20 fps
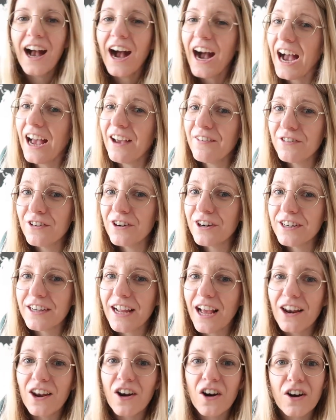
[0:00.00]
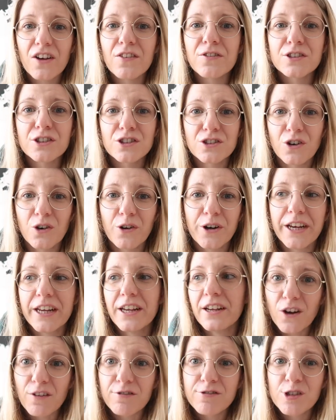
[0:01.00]
I've heard a lot of
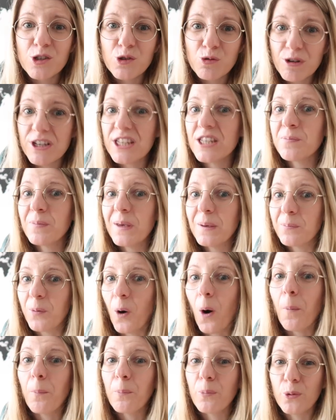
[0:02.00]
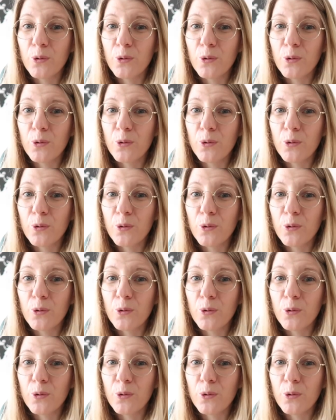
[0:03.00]
stories of Swiss people